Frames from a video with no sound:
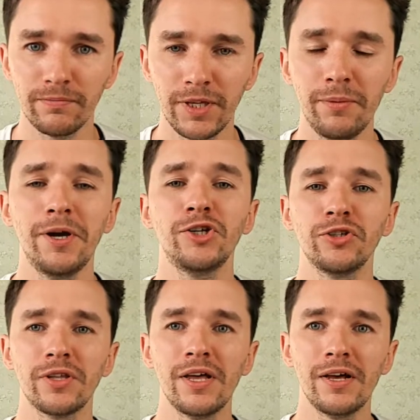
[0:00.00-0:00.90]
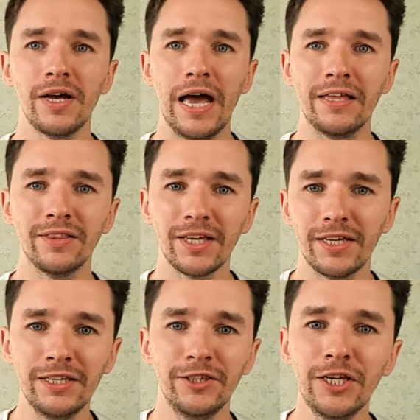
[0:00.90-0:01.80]
Imagine, and
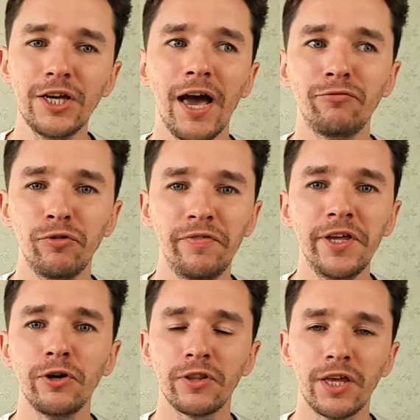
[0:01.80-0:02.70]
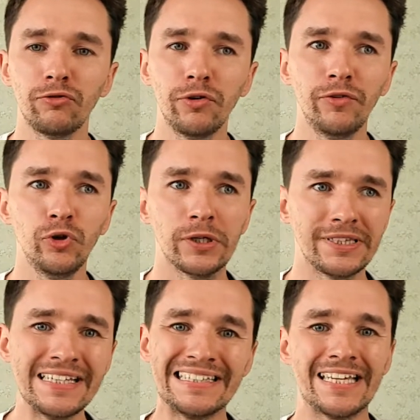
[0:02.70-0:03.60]
like in every video, they review at
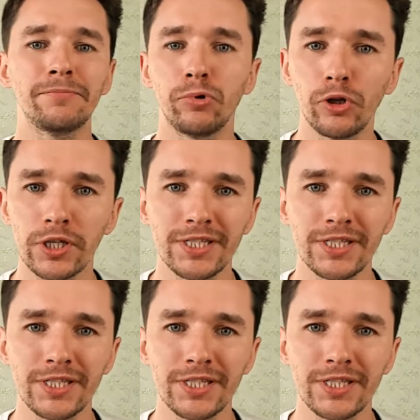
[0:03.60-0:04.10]
least 10 products.